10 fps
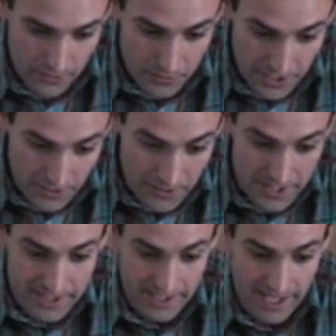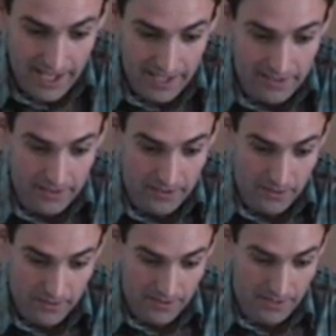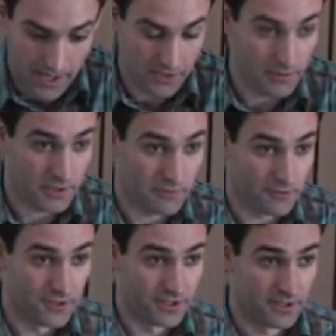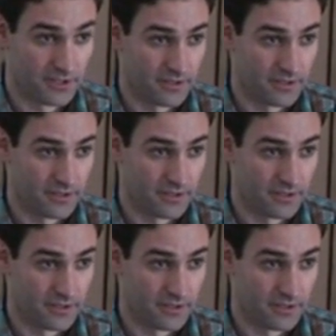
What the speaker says: decrease, and you will converge.